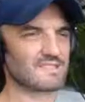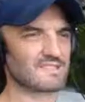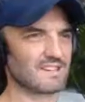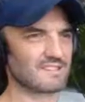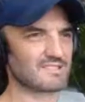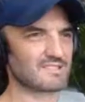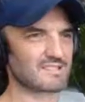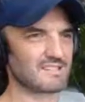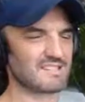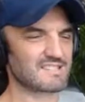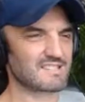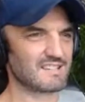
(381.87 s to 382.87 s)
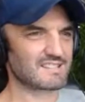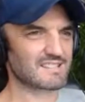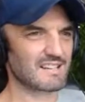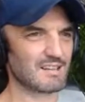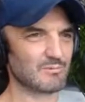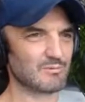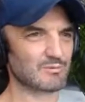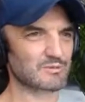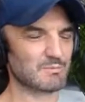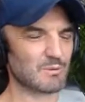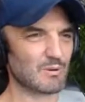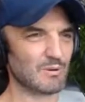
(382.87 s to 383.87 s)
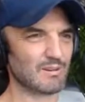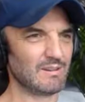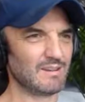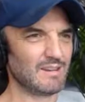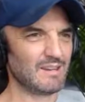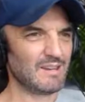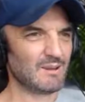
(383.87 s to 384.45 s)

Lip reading: such Insights Club was born, which